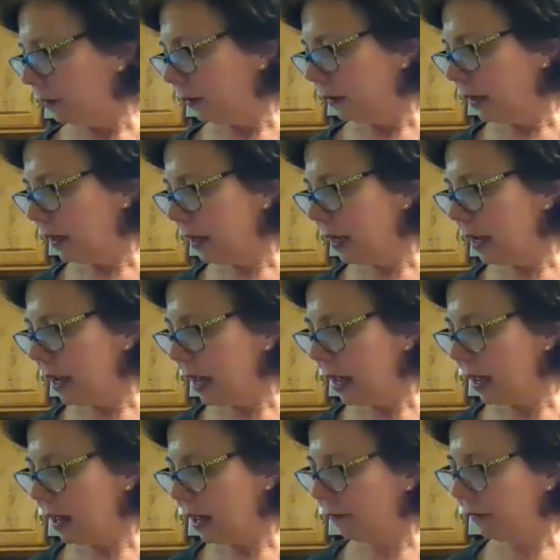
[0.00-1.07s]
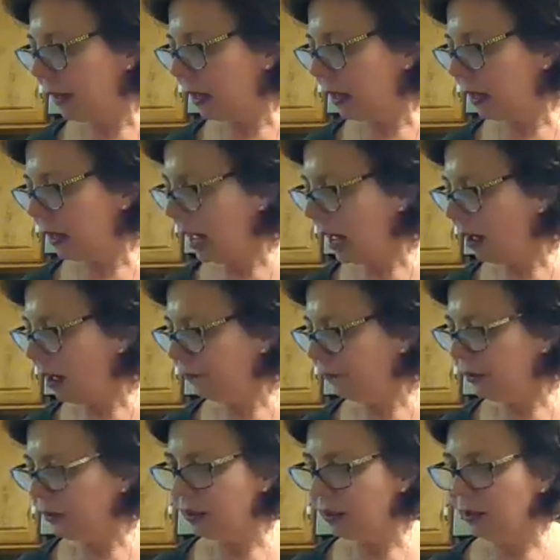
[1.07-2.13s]
Then I have a 1/2
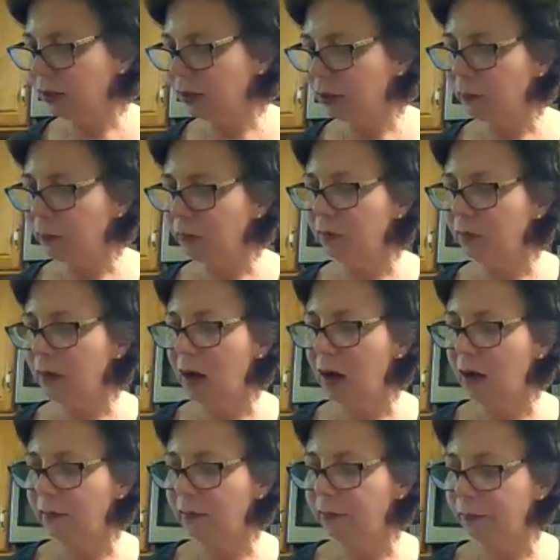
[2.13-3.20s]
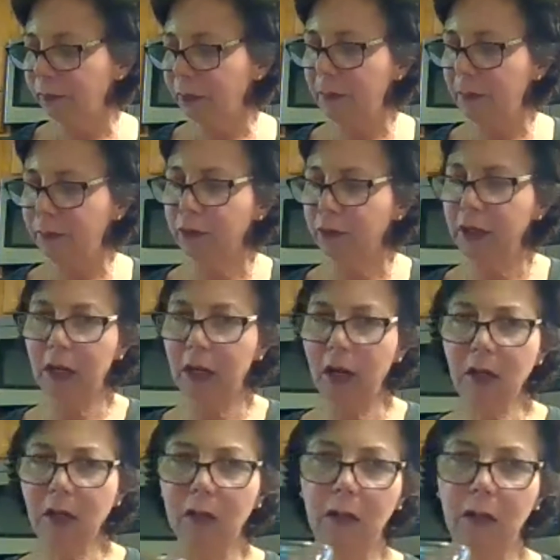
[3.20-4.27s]
teaspoon of
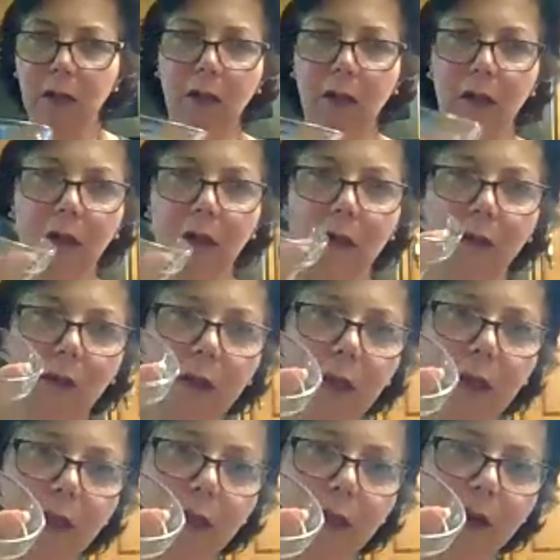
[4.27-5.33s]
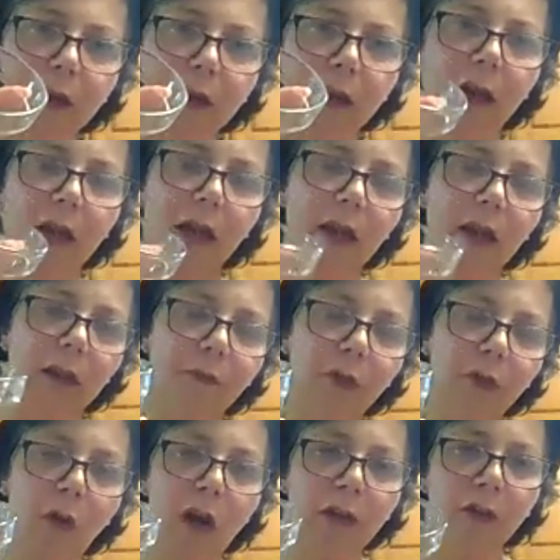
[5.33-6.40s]
paprika right here. And if you
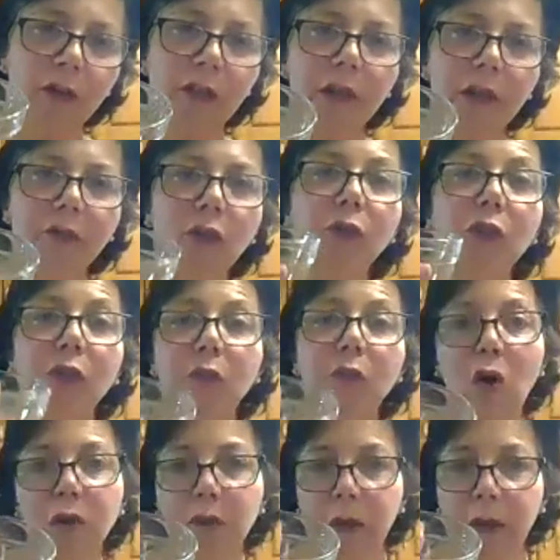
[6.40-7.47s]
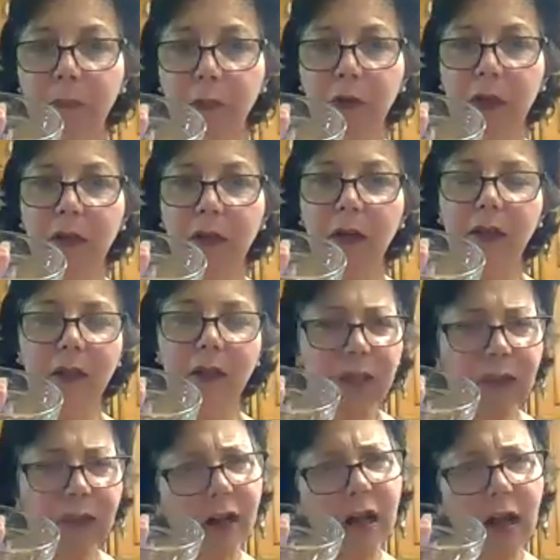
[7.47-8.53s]
want, you could even use smoked paprika to give it
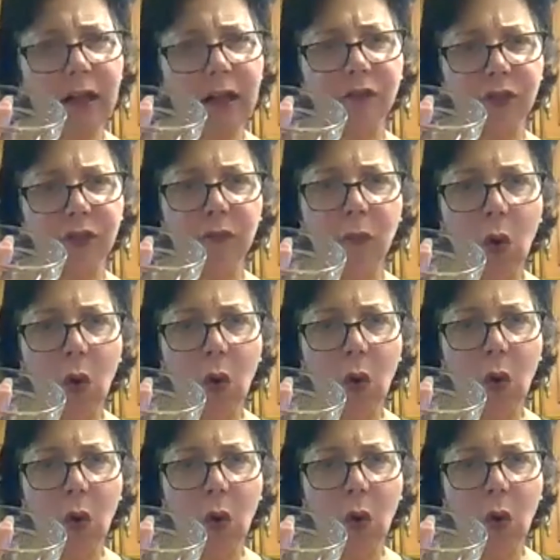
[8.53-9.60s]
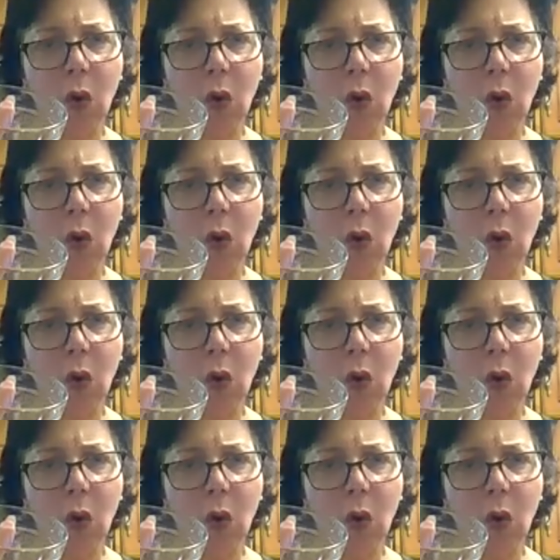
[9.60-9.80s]
that kind of smoky